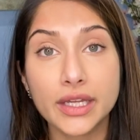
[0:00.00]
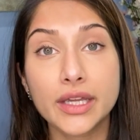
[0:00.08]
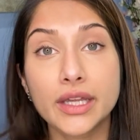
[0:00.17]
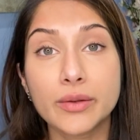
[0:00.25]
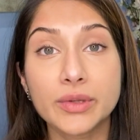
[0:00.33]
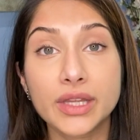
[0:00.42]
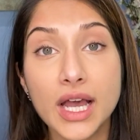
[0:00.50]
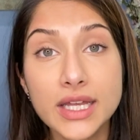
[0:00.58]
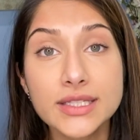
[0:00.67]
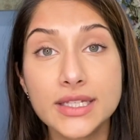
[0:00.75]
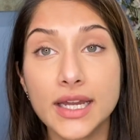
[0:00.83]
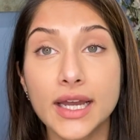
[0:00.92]
And with
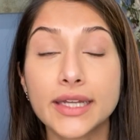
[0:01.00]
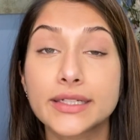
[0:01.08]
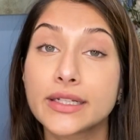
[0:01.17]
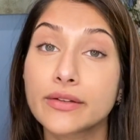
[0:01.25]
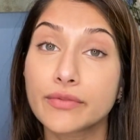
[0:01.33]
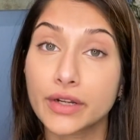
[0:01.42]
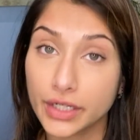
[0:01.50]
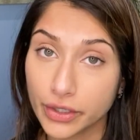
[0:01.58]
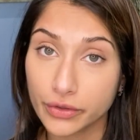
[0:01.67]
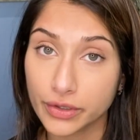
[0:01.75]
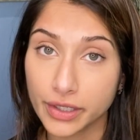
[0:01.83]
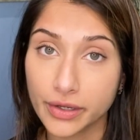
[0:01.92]
Asia, I did it very
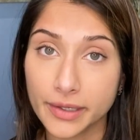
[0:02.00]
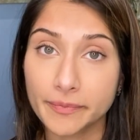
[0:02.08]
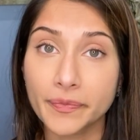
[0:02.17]
early on.